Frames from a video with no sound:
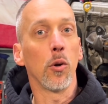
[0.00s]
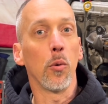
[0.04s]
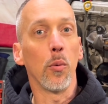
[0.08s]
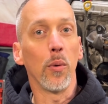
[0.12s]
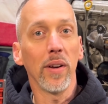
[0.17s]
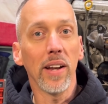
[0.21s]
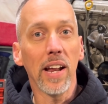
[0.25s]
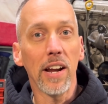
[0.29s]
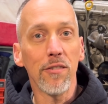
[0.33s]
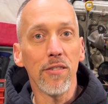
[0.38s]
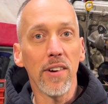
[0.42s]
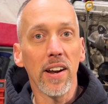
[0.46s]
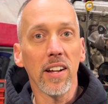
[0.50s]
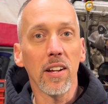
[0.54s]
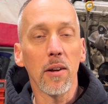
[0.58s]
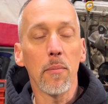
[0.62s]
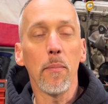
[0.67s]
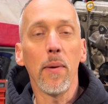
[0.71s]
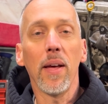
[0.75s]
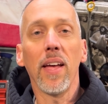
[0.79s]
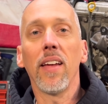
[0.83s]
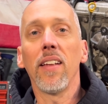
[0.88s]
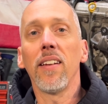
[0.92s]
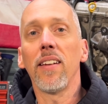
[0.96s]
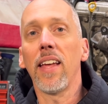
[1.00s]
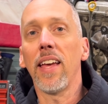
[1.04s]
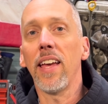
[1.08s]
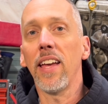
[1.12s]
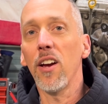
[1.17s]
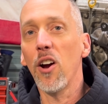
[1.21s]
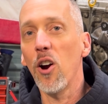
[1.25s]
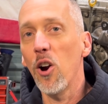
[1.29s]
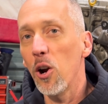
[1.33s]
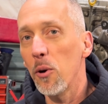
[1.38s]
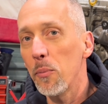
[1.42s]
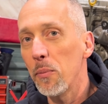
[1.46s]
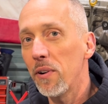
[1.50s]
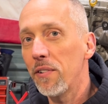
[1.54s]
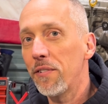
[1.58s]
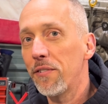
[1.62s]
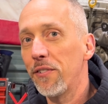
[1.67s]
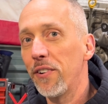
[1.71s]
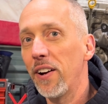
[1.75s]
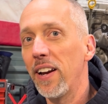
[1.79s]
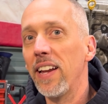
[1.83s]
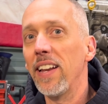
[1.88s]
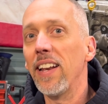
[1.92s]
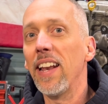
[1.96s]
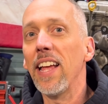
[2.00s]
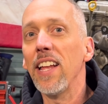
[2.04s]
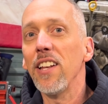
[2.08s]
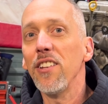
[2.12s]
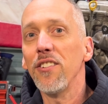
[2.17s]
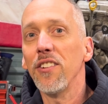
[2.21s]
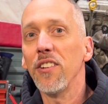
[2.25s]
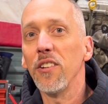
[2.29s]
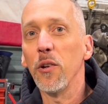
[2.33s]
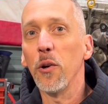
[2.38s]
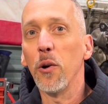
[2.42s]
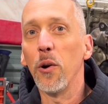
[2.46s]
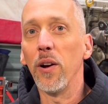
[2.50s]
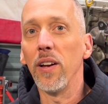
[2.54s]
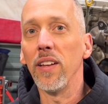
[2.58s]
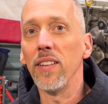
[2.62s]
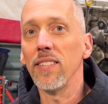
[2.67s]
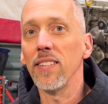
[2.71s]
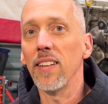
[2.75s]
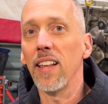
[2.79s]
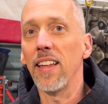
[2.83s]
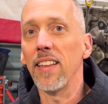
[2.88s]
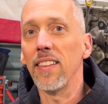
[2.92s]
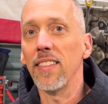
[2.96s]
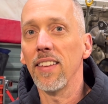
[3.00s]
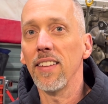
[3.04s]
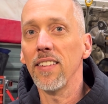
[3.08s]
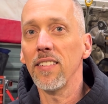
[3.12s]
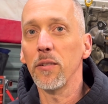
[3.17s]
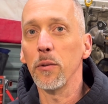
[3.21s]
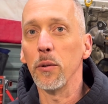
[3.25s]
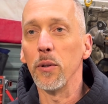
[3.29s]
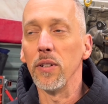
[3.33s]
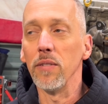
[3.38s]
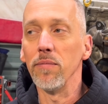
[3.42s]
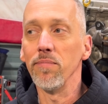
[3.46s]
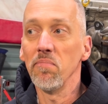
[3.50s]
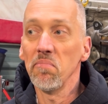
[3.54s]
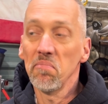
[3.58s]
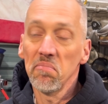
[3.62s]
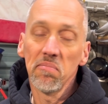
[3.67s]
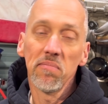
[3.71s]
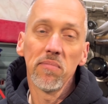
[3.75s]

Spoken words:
would I recommend a Harbor Freight engine hoist like this one?